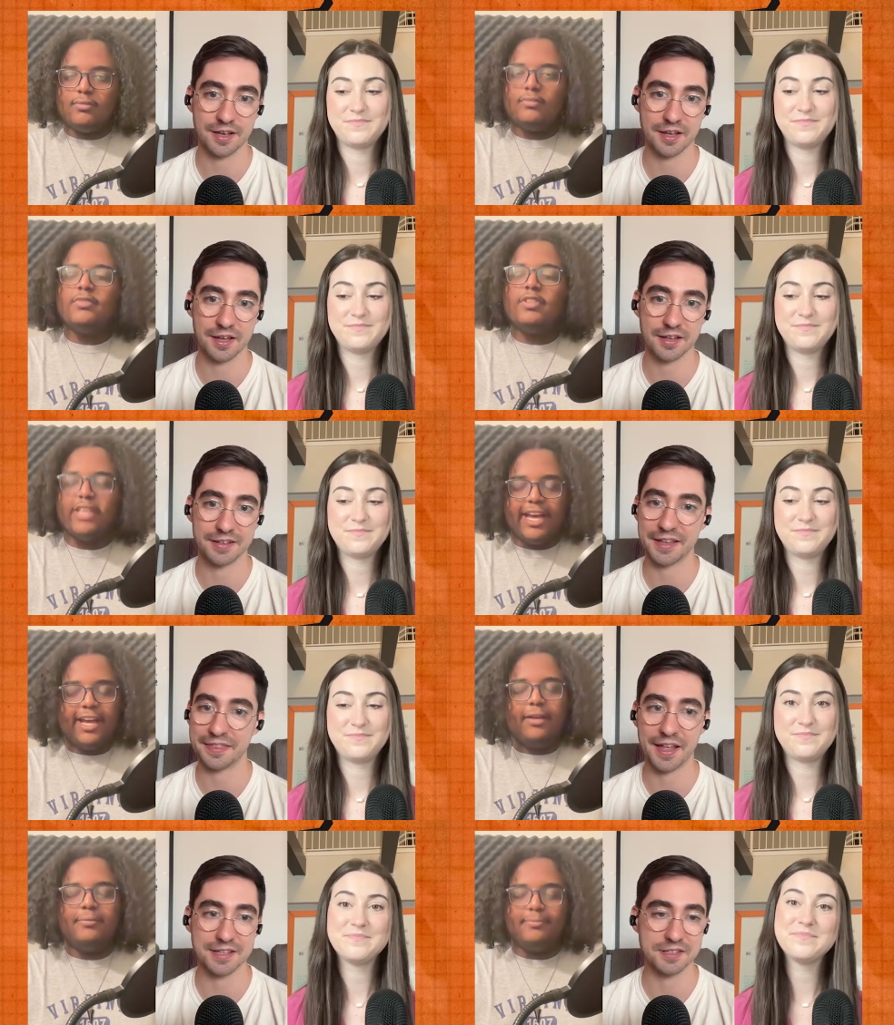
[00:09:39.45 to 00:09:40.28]
Speaker 1: Uh, yeah.
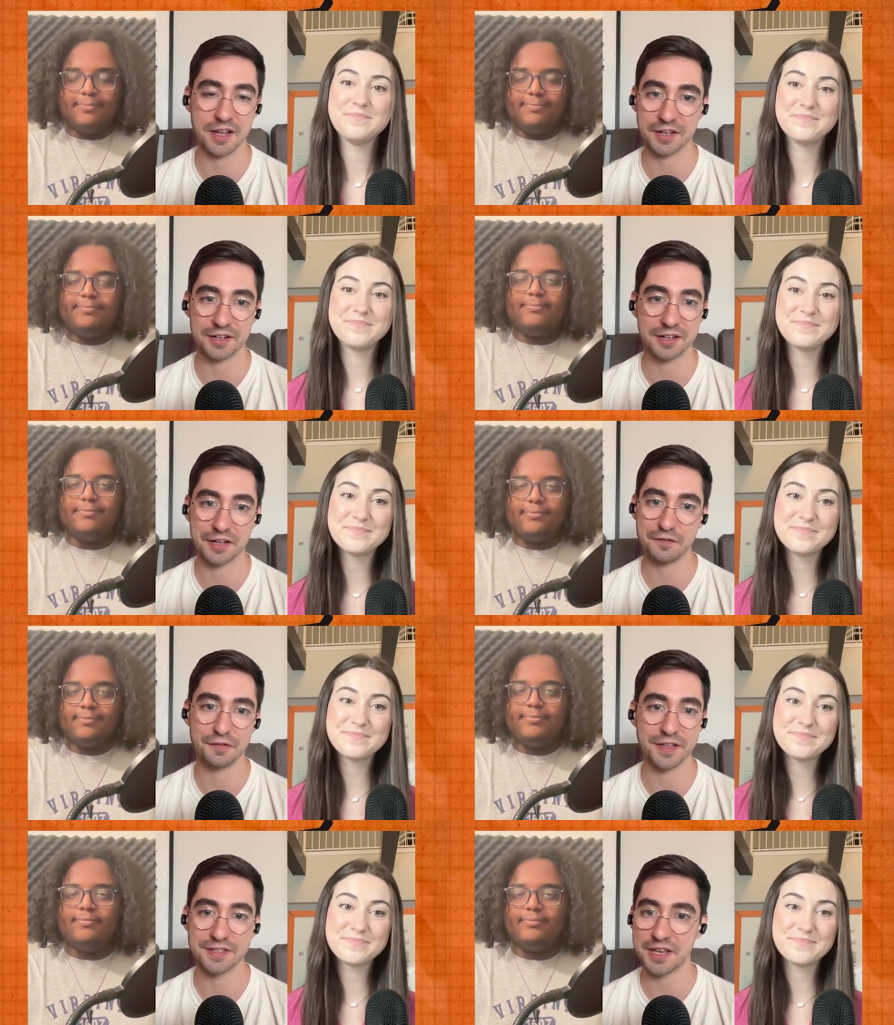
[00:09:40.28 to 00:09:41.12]
Like that's not going to
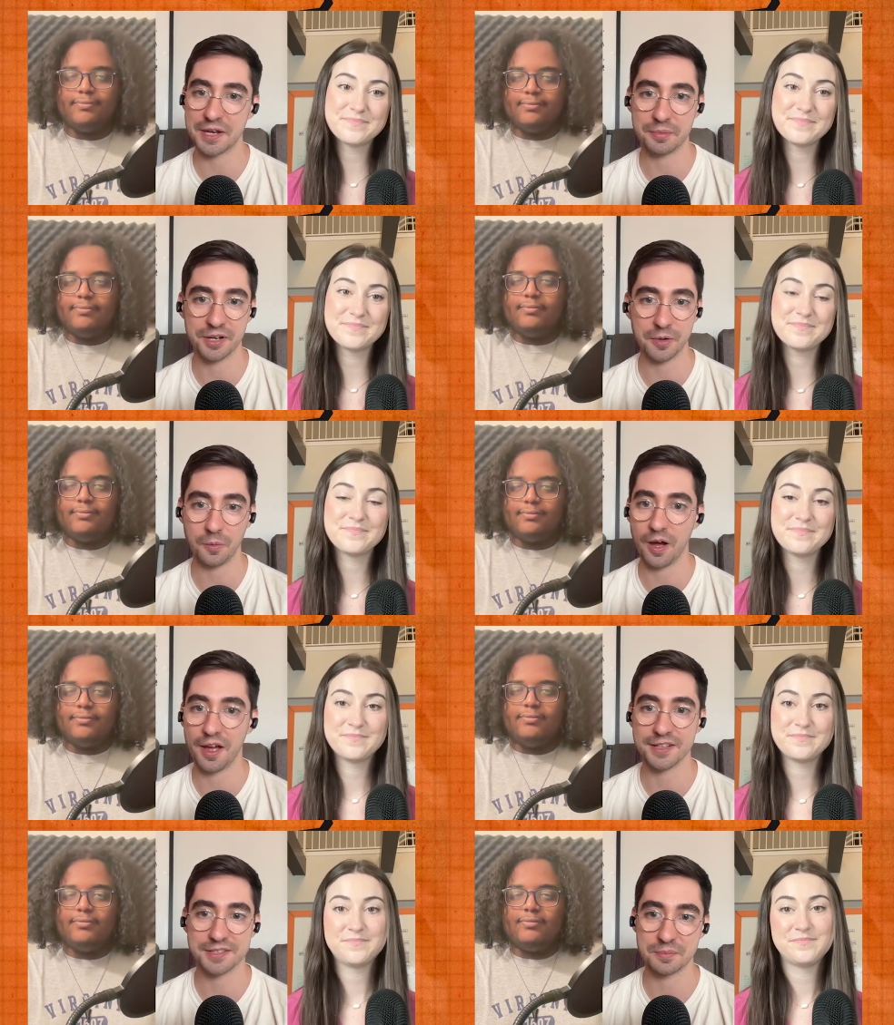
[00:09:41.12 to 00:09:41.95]
convince anybody
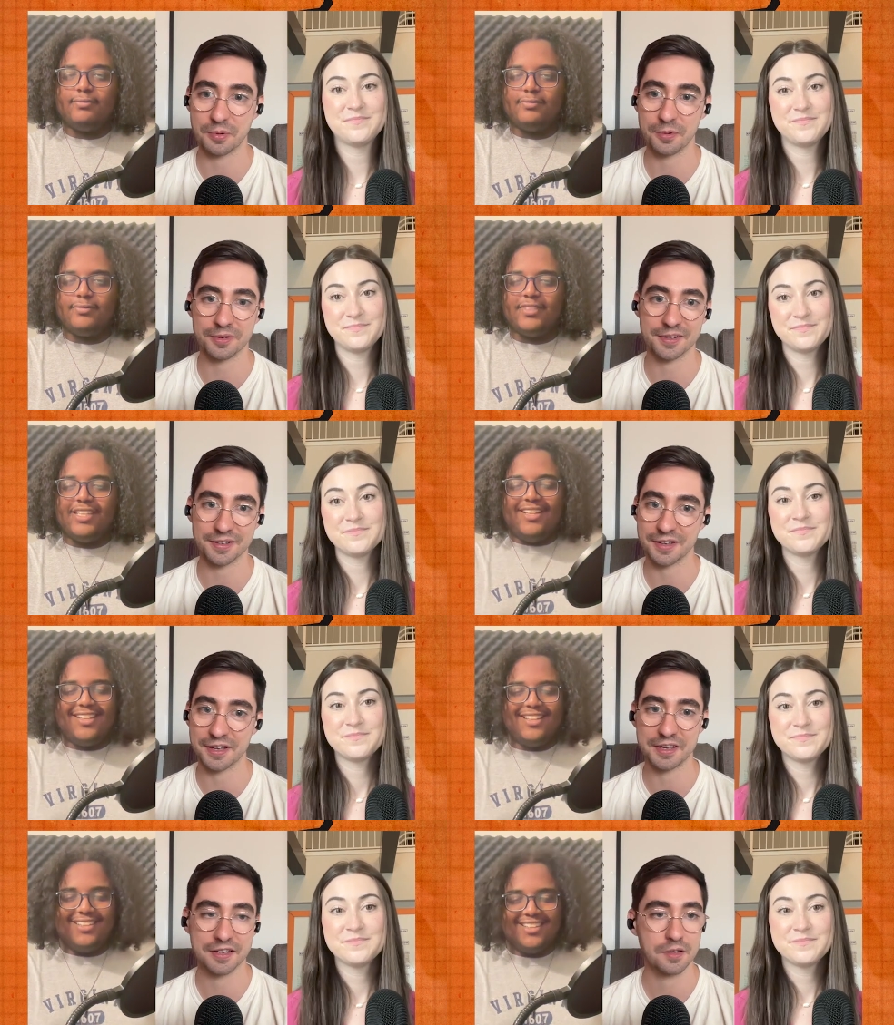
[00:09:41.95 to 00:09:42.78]
why it's
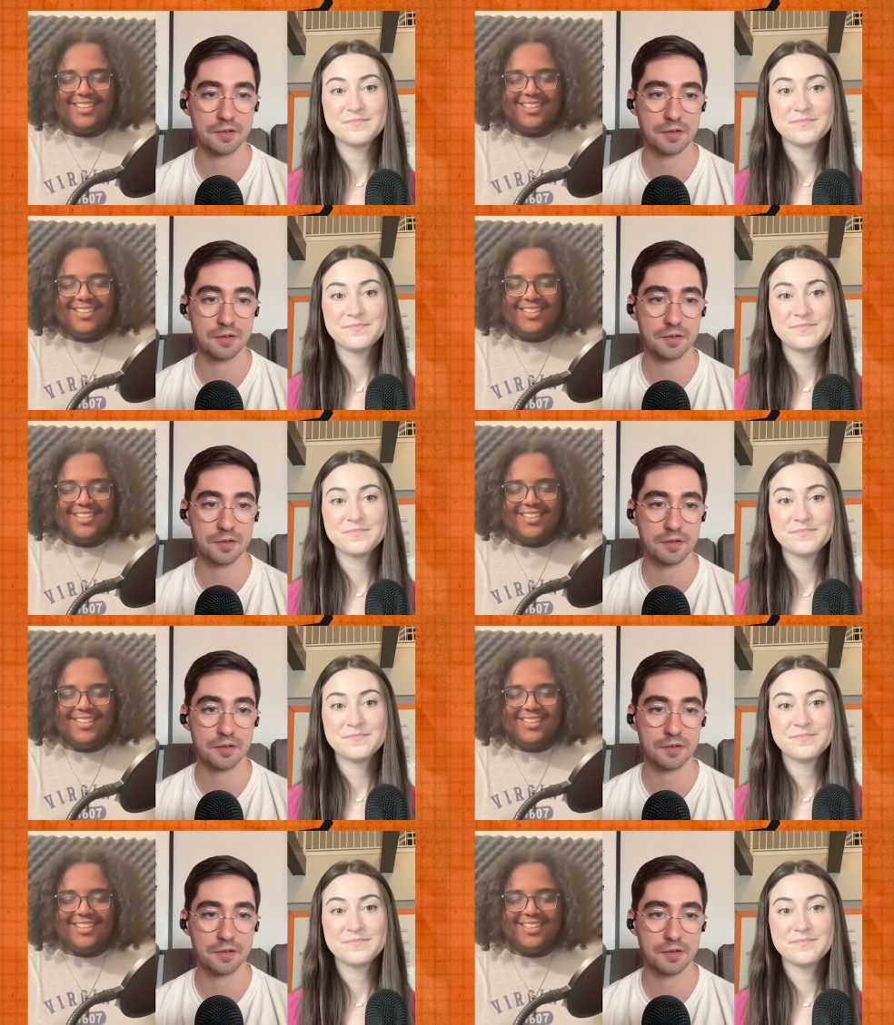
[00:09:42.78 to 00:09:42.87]
important. Like